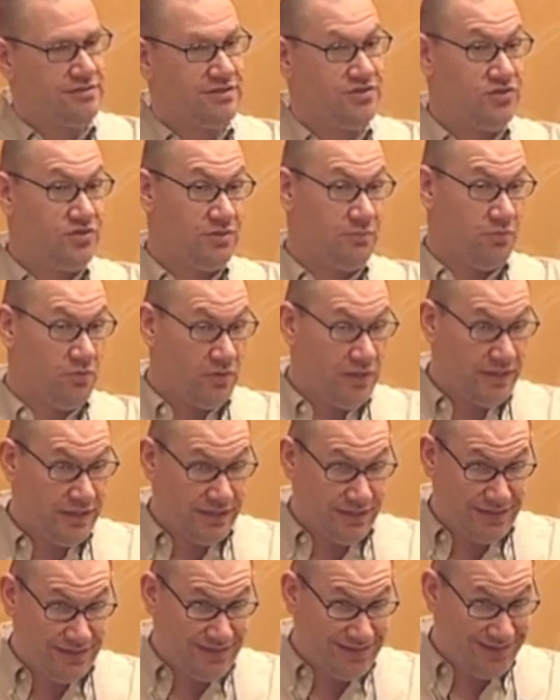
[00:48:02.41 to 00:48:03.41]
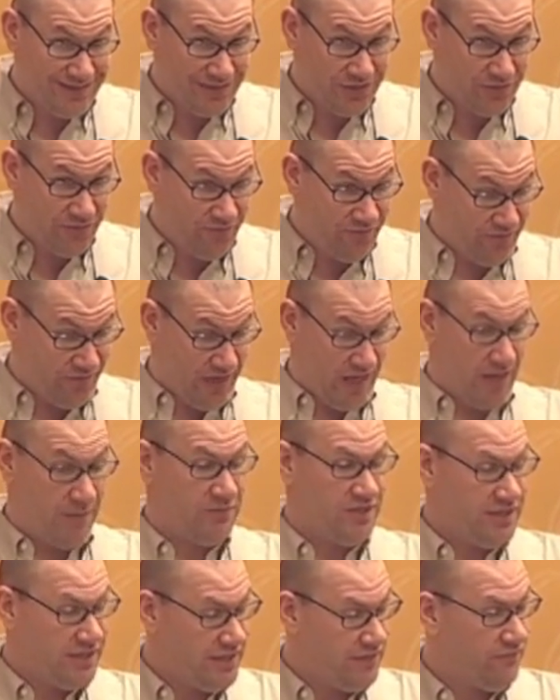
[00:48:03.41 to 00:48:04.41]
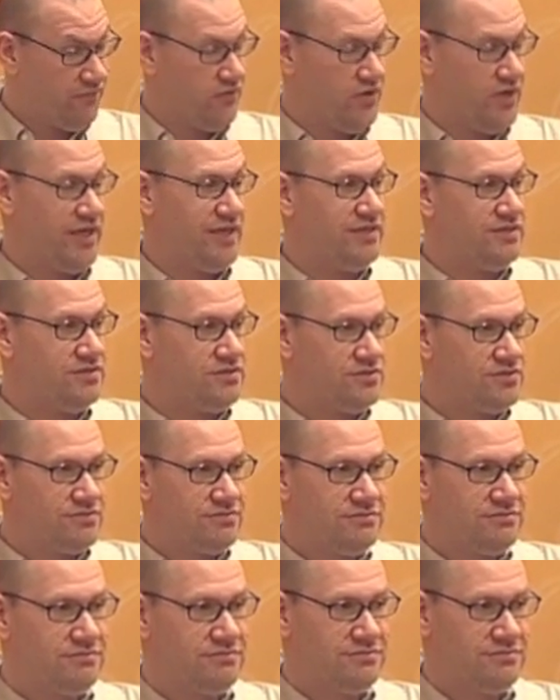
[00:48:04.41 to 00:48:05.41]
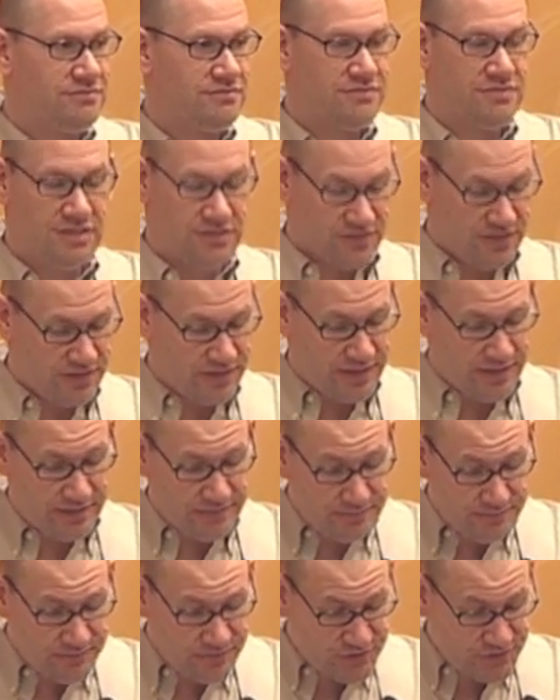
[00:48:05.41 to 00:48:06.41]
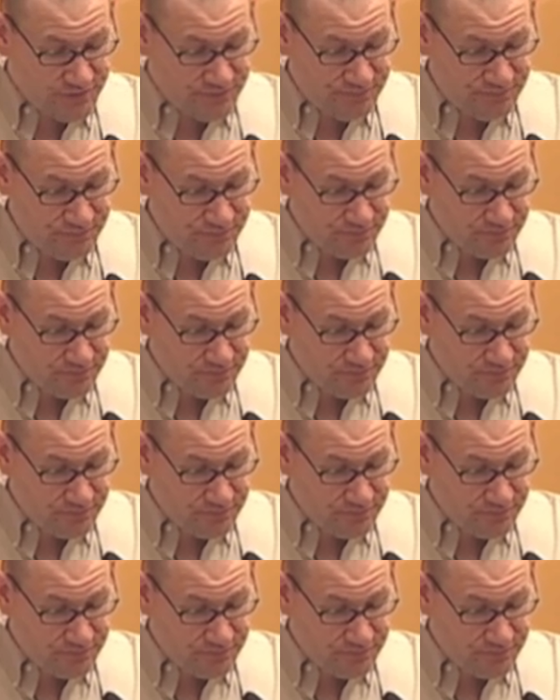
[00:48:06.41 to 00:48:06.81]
because you can point, you know, family, friends, things like that. So,